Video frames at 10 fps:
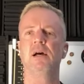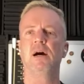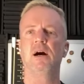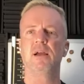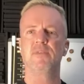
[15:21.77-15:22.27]

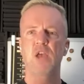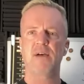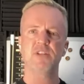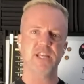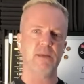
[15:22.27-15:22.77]
Uh, if you
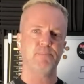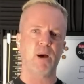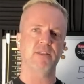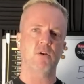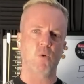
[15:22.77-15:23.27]
haven't yet
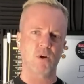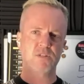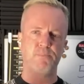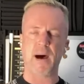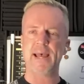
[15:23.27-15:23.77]
buy the
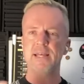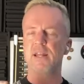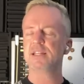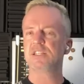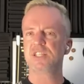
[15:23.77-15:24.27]
course, buy it
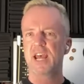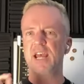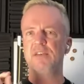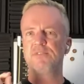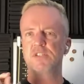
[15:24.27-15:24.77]
and
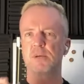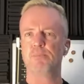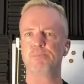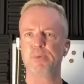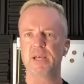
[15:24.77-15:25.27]
save
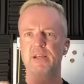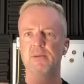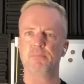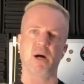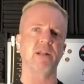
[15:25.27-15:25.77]
some big
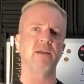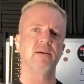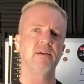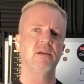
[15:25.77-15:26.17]
money.